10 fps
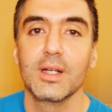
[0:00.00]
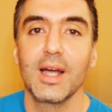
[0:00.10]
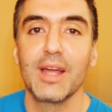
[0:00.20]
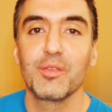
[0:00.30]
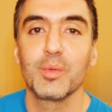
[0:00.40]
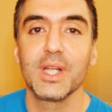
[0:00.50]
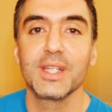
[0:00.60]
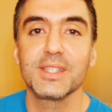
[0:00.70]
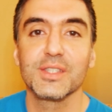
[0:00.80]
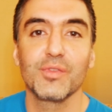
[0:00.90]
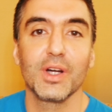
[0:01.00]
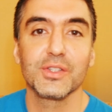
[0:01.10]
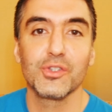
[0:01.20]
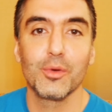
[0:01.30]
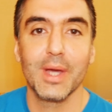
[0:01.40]
Hi everybody, this is
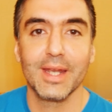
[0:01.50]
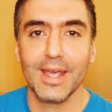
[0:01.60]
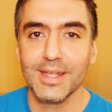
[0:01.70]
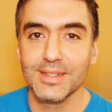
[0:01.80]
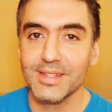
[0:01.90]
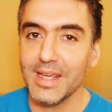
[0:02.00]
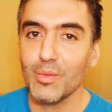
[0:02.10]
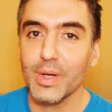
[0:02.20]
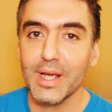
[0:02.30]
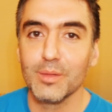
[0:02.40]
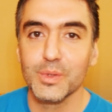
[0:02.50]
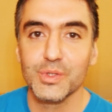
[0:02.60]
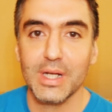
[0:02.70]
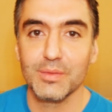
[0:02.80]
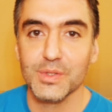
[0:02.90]
Fox Nomad, and today I want to help you
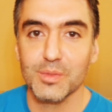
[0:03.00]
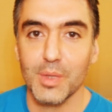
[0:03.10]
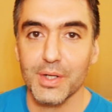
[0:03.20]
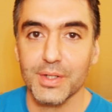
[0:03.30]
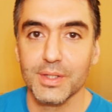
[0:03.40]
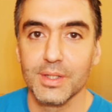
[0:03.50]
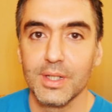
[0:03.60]
travel smarter.